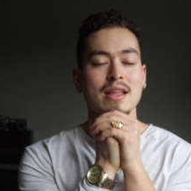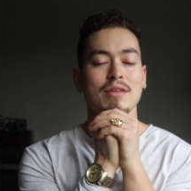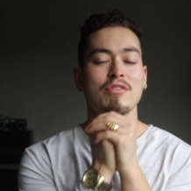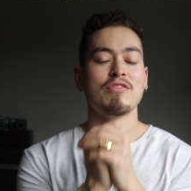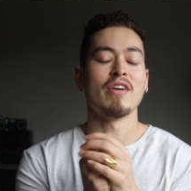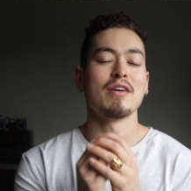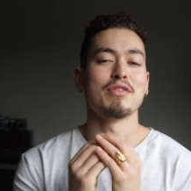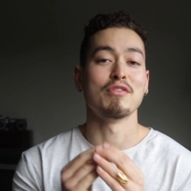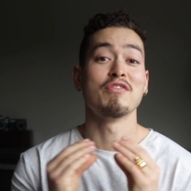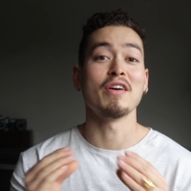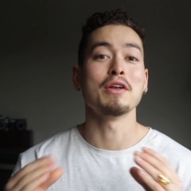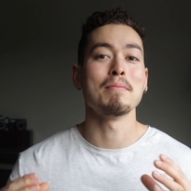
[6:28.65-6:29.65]
the, fu- the
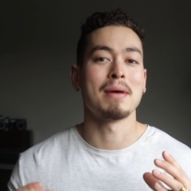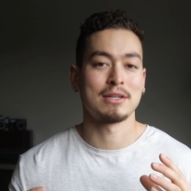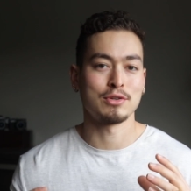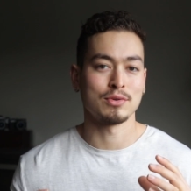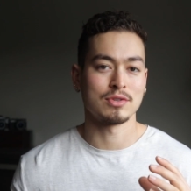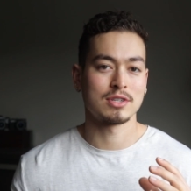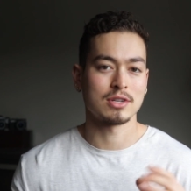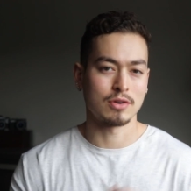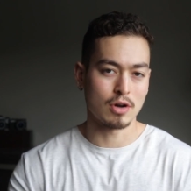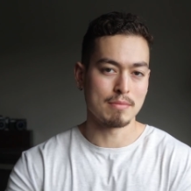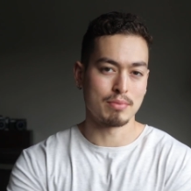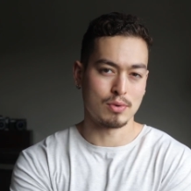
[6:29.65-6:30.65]
fundamentals
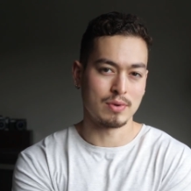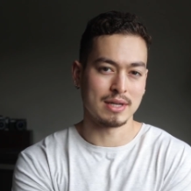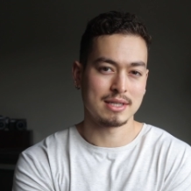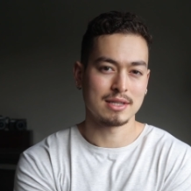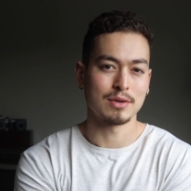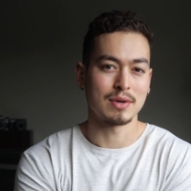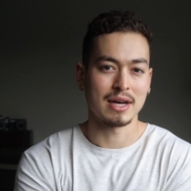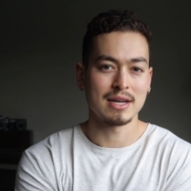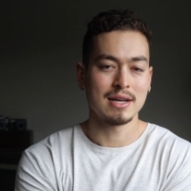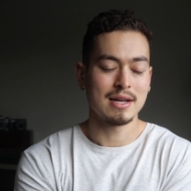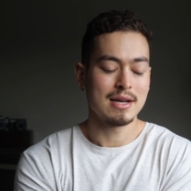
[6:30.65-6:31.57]
are on point. Okay,